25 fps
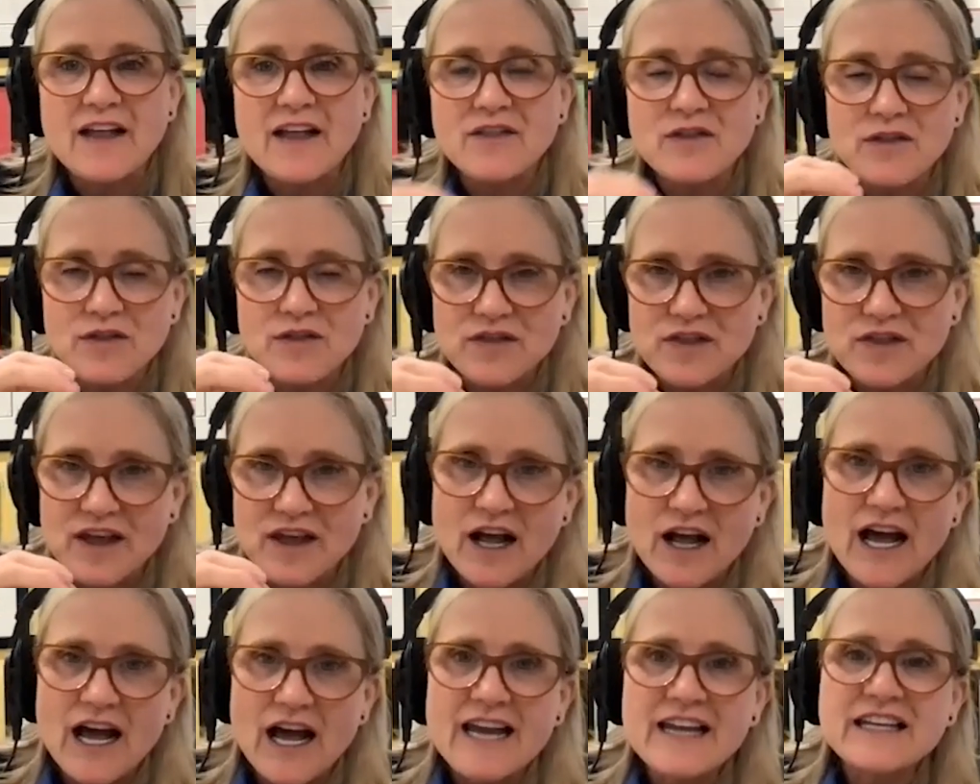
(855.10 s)
and
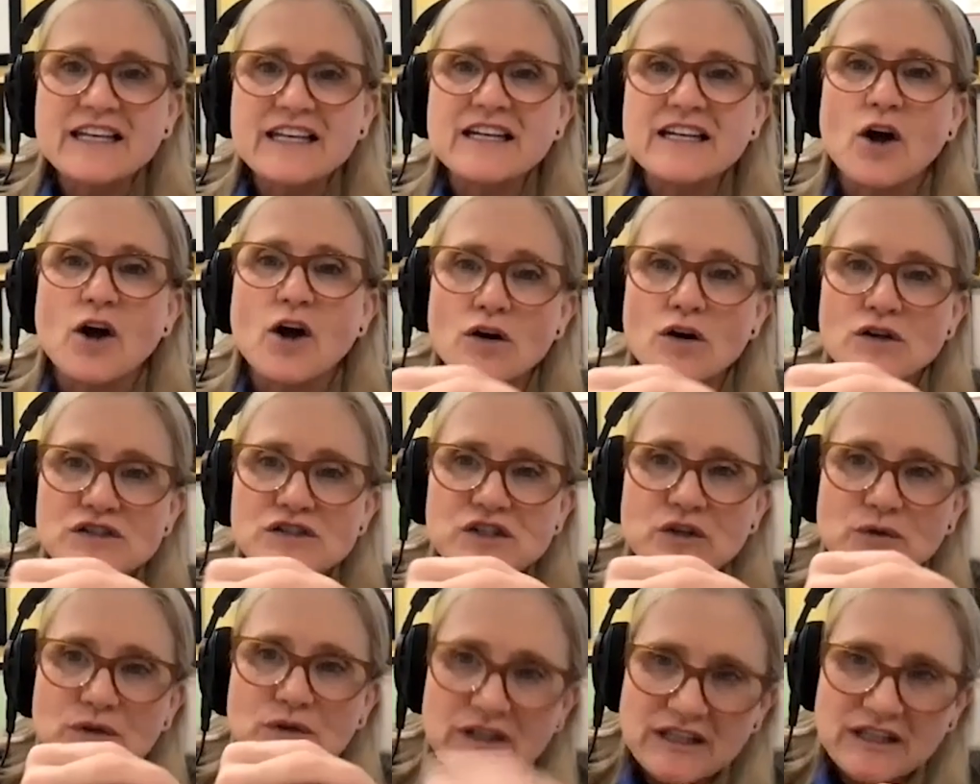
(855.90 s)
that I can
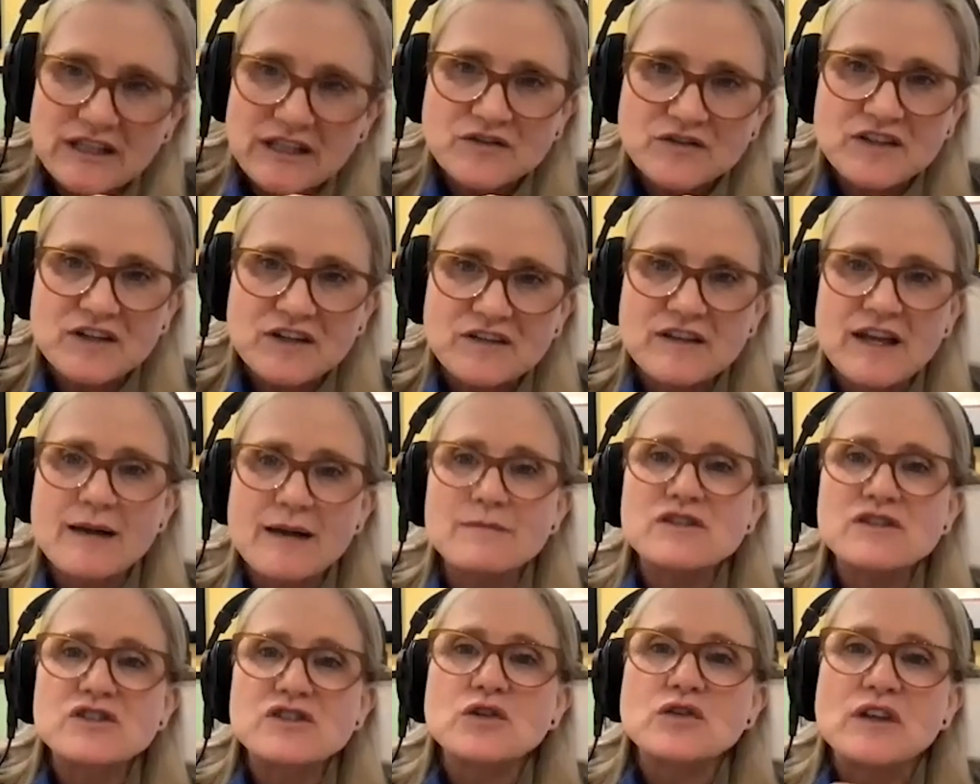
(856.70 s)
also give to
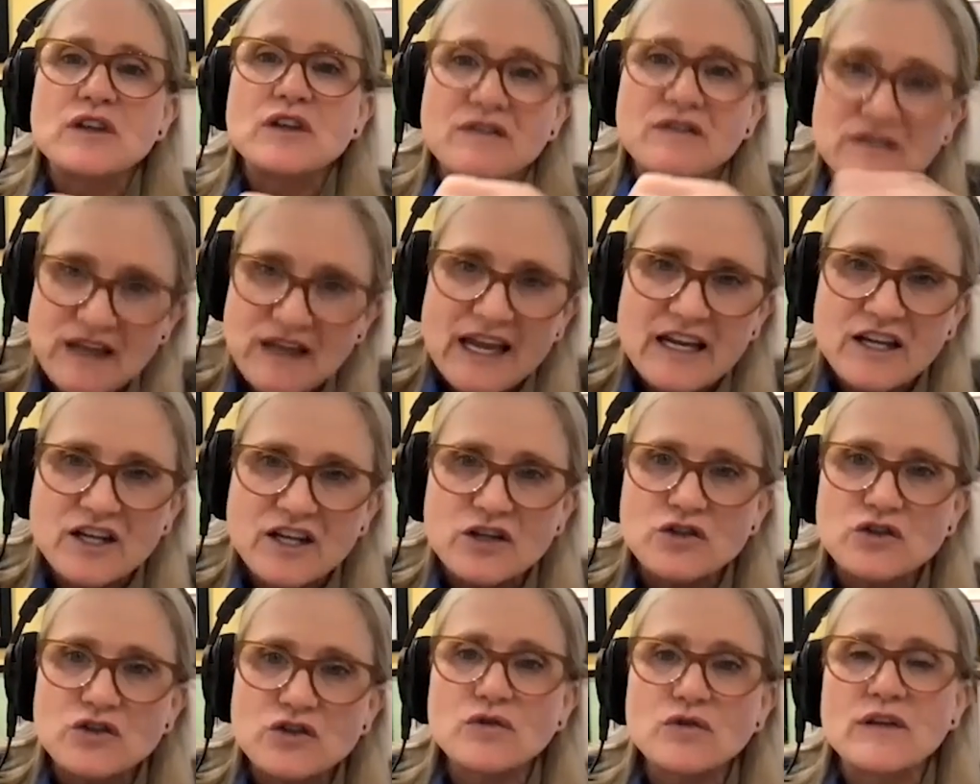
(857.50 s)
them so that
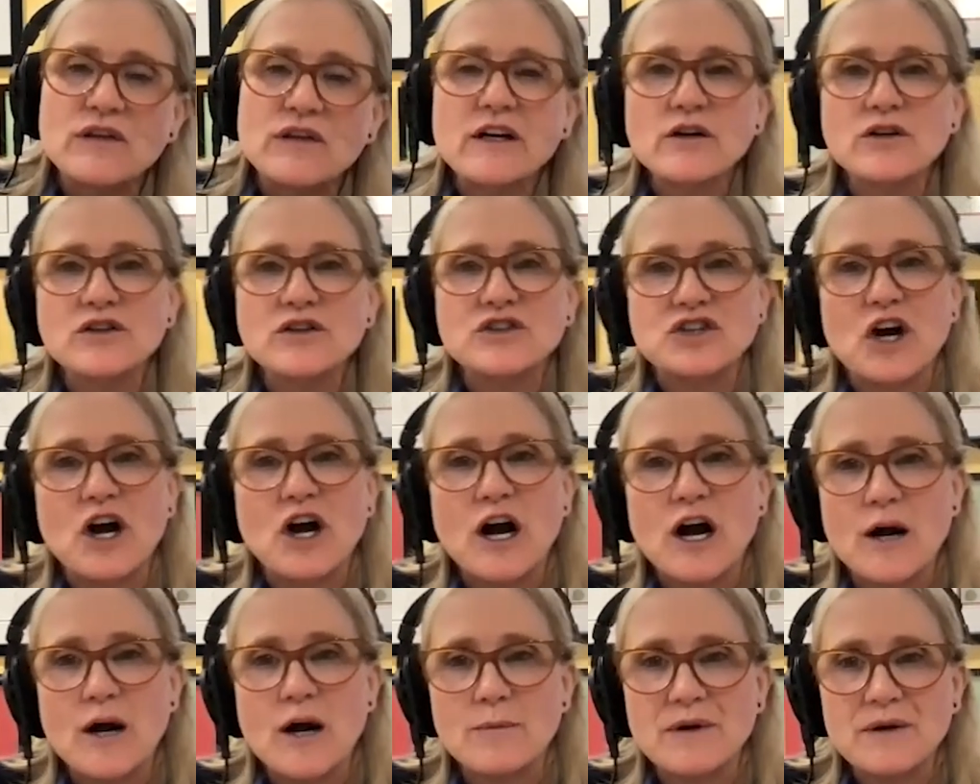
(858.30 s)
they can do their
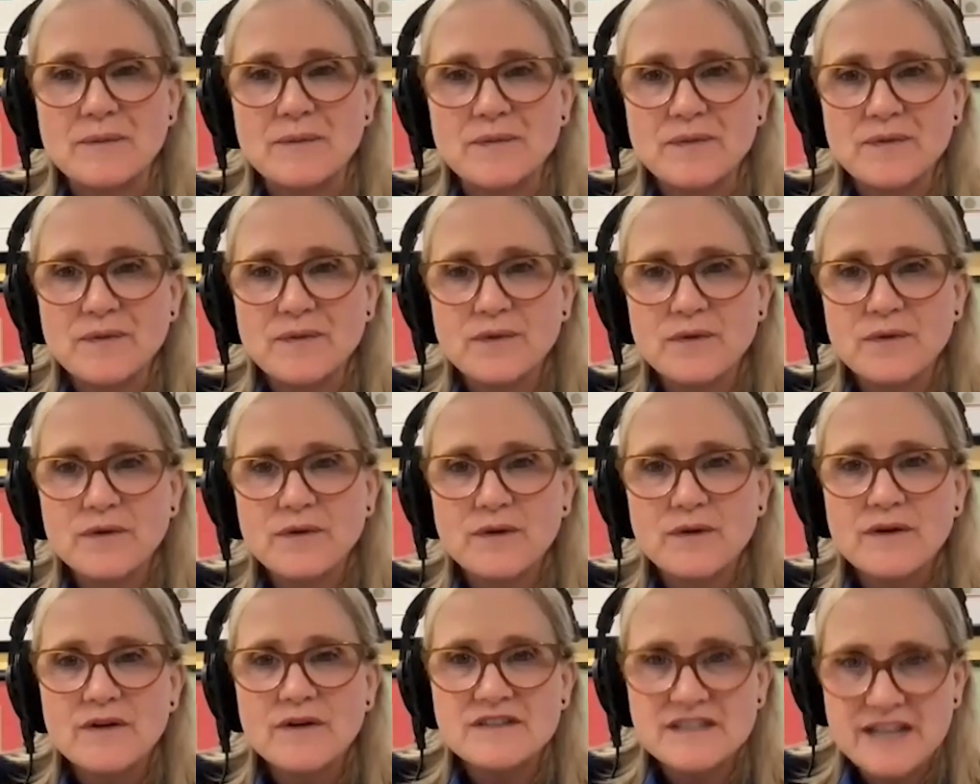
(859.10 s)
job.
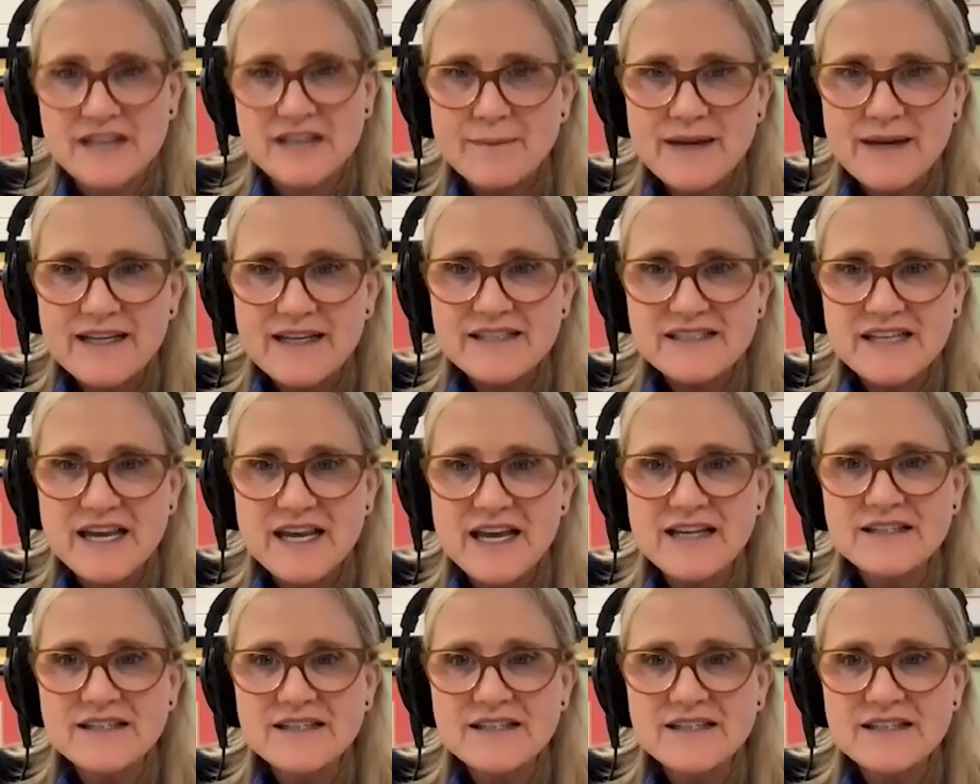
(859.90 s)
Does Love that make it.